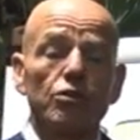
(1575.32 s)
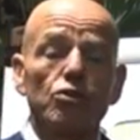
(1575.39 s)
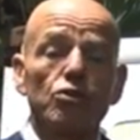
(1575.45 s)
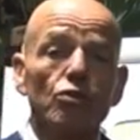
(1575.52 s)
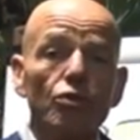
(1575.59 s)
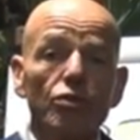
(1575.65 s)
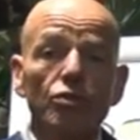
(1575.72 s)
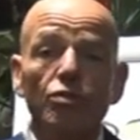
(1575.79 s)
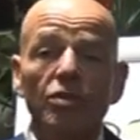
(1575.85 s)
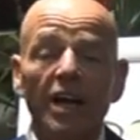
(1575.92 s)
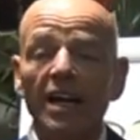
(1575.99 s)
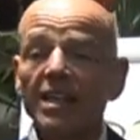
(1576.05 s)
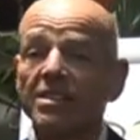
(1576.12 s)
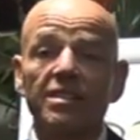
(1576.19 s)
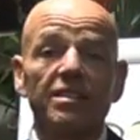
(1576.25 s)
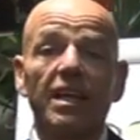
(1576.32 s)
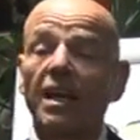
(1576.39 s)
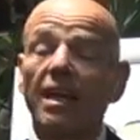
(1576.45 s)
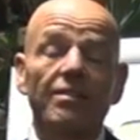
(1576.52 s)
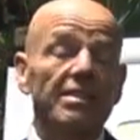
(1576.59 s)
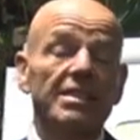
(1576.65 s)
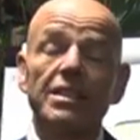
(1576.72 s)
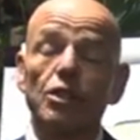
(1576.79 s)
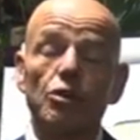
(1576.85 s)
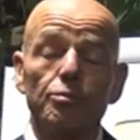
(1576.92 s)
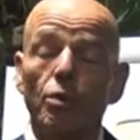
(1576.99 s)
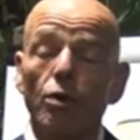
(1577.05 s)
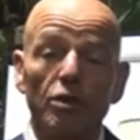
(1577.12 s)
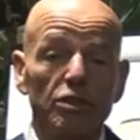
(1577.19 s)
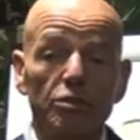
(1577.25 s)
show you guys everything is
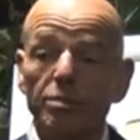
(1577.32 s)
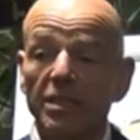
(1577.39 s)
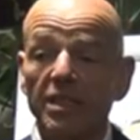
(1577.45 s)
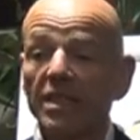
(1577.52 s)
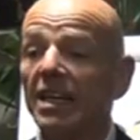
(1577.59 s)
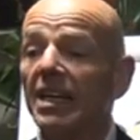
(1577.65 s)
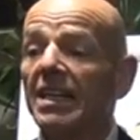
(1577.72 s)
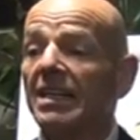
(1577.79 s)
possible.